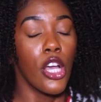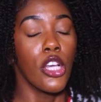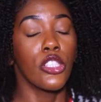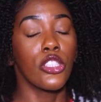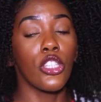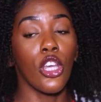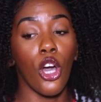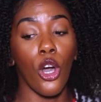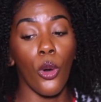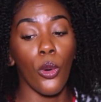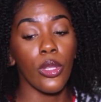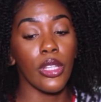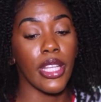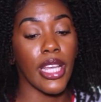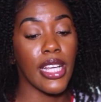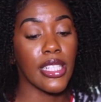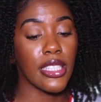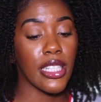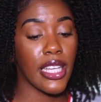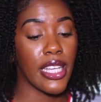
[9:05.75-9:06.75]
So
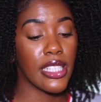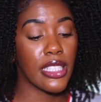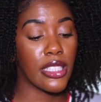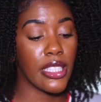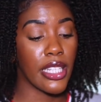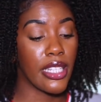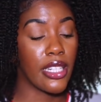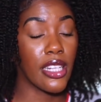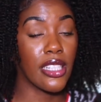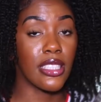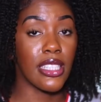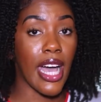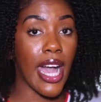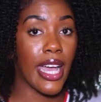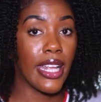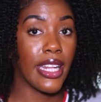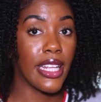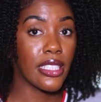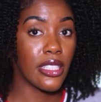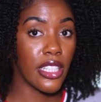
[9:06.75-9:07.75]
this is the
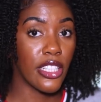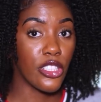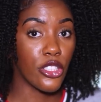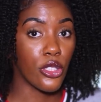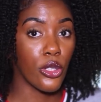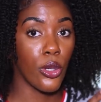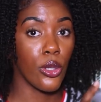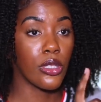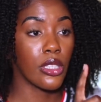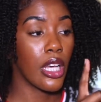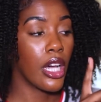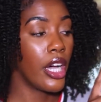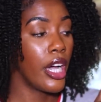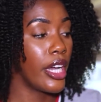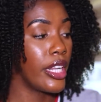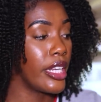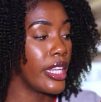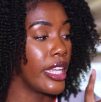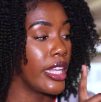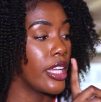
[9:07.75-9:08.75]
Design Essentials
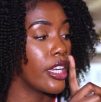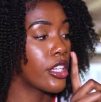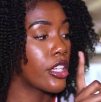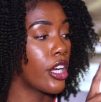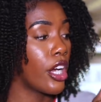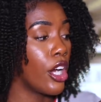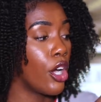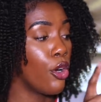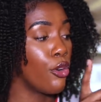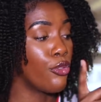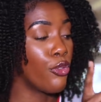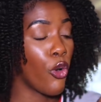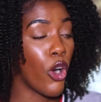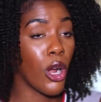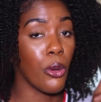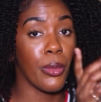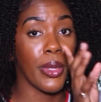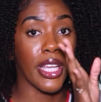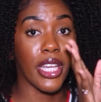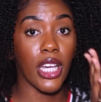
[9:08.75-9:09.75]
Honey Curl
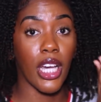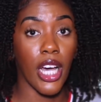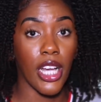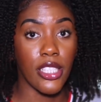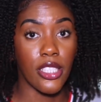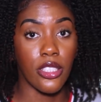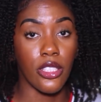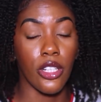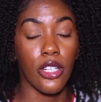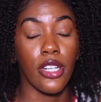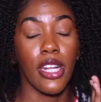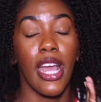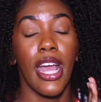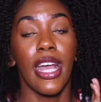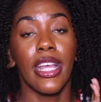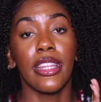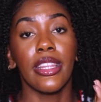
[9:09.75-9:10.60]
Forming Custard.